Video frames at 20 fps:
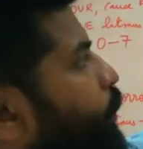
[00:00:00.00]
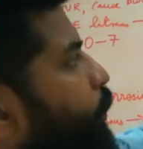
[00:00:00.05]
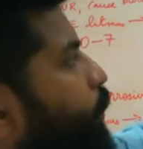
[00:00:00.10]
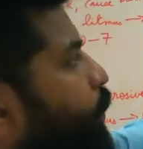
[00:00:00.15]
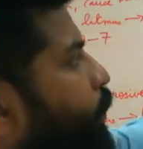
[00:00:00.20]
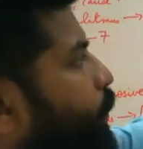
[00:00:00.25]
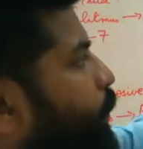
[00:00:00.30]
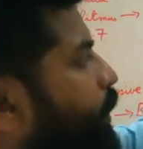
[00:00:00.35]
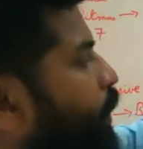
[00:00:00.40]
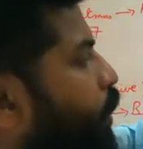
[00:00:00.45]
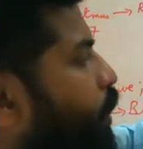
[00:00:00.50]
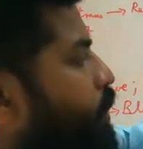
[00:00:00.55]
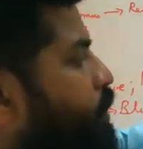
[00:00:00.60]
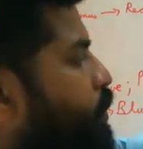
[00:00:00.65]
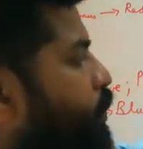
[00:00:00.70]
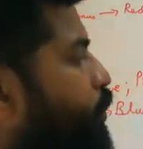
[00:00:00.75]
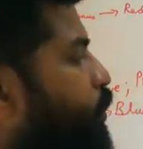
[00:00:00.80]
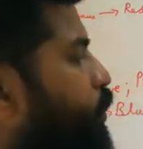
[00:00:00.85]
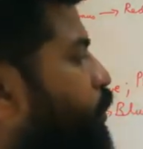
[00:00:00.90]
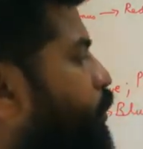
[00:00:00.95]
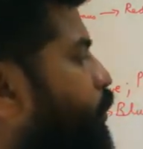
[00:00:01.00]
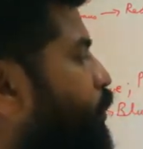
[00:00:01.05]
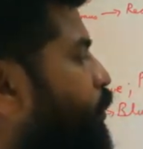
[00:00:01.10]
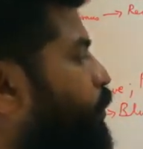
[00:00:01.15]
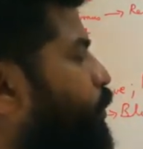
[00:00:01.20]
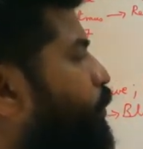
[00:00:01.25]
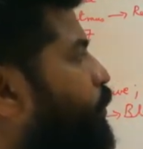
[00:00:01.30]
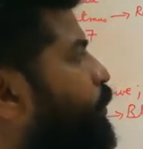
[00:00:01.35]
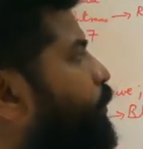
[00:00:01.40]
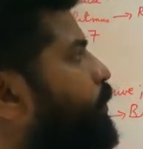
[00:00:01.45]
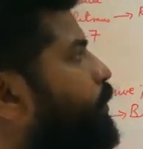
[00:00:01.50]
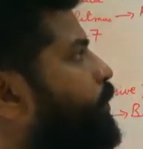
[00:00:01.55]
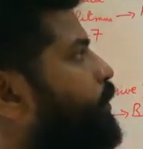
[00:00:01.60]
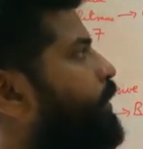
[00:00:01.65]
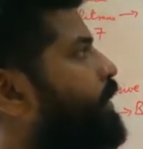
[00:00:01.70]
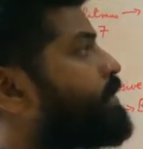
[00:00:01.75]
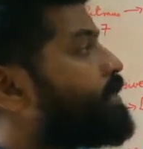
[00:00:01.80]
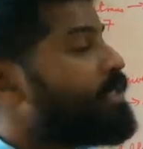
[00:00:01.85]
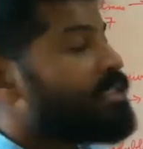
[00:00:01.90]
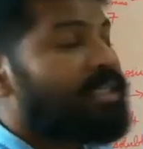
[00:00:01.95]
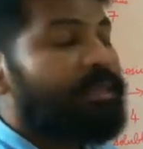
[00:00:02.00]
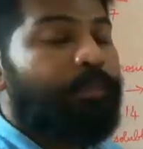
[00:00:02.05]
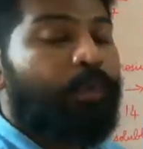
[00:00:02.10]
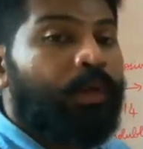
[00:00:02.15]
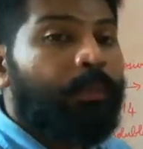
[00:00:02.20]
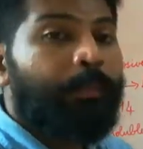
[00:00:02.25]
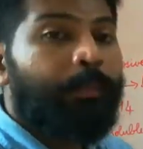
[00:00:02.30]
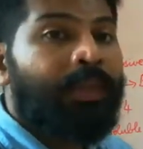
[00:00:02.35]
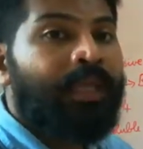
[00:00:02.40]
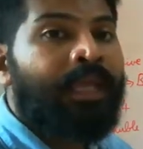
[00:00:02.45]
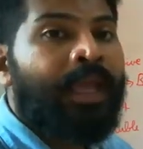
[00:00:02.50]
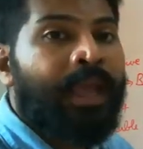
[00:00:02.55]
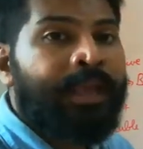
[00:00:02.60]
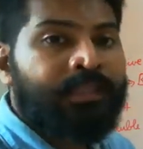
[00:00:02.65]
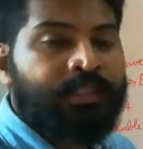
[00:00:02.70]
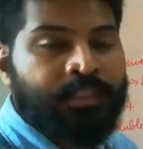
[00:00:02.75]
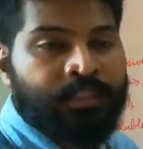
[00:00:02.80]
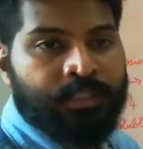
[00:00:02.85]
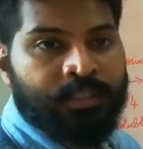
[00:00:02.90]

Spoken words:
we also discussed about pH.